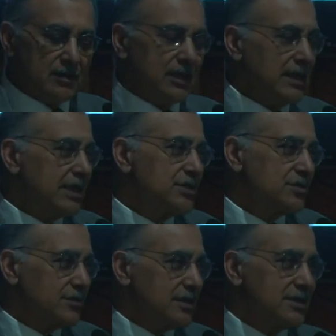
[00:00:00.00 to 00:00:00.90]
and
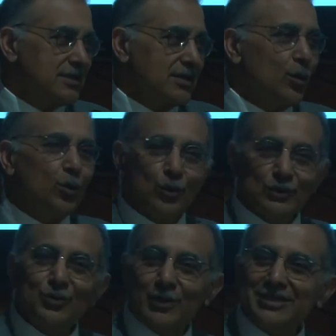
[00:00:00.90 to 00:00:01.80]
answer this
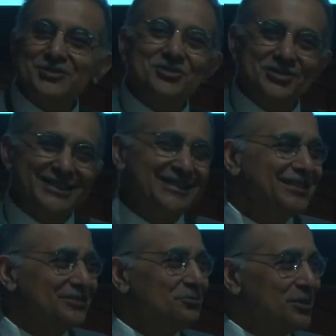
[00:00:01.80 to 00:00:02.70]
old question.
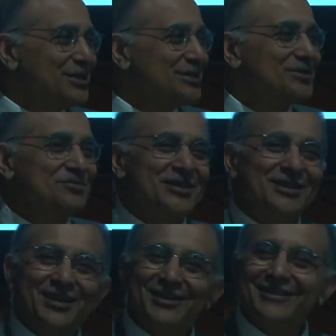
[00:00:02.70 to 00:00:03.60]
What is to be
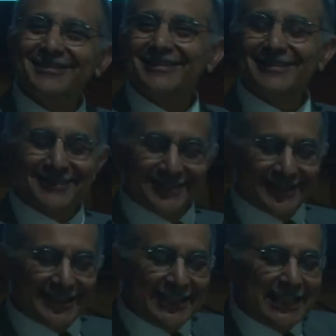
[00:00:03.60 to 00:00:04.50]
done?
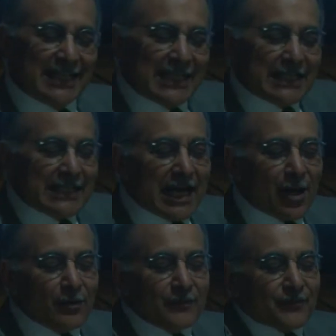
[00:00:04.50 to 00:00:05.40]

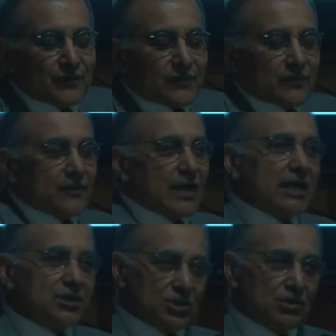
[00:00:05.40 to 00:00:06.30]
Now,
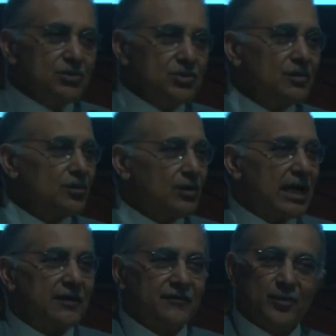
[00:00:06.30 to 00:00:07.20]
I showed you the
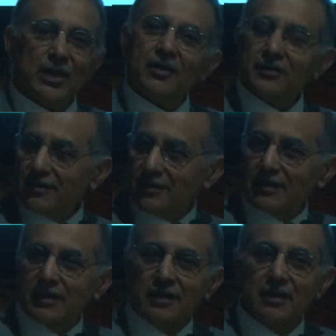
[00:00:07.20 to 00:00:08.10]
graph about
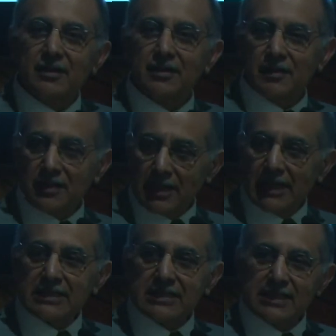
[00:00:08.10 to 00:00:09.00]
the
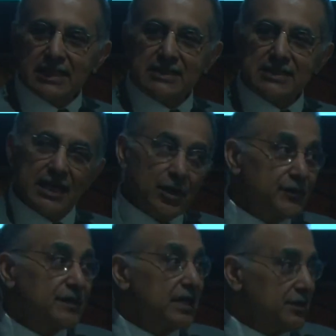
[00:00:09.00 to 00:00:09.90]
United States
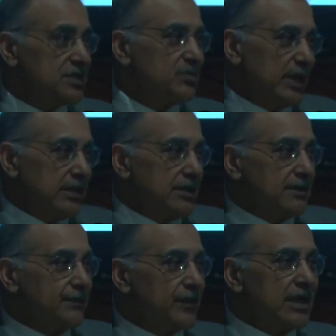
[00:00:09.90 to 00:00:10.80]
healthcare spending,
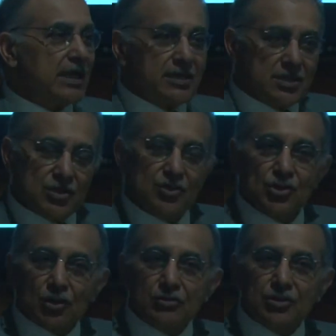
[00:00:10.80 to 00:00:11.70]
and I
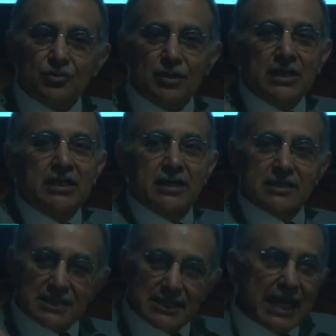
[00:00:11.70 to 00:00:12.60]
showed you a
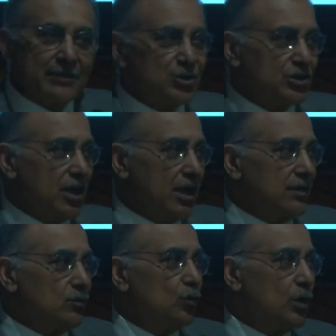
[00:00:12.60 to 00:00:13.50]

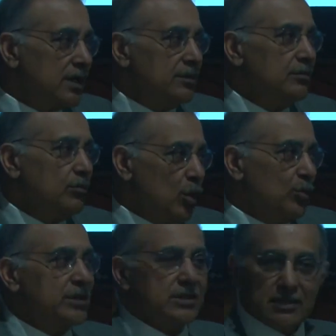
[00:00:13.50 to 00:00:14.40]
snapshot, one
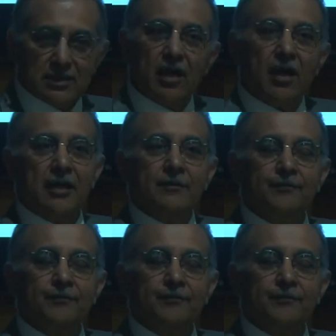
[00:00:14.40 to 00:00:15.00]
moment in time.